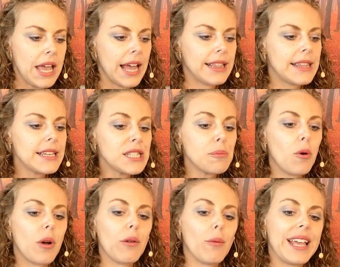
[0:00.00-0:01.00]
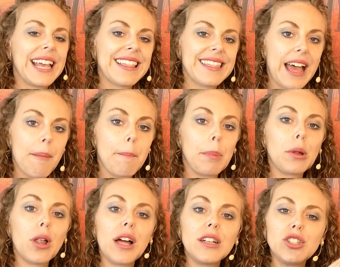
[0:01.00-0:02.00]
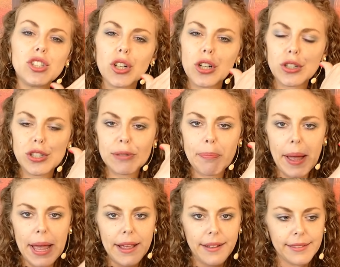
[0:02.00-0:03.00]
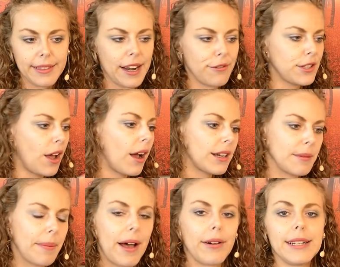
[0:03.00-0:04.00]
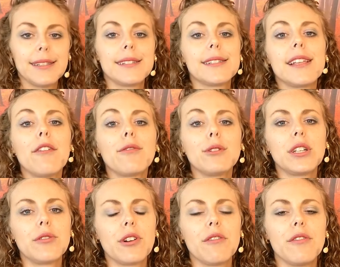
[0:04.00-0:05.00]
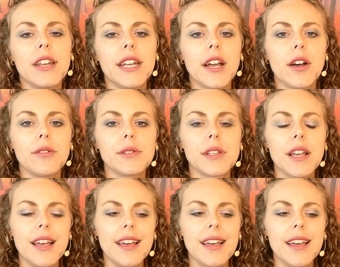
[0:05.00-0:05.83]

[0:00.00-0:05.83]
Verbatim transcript: At this point, we get that blood sugar spike that I've talked about in several different videos.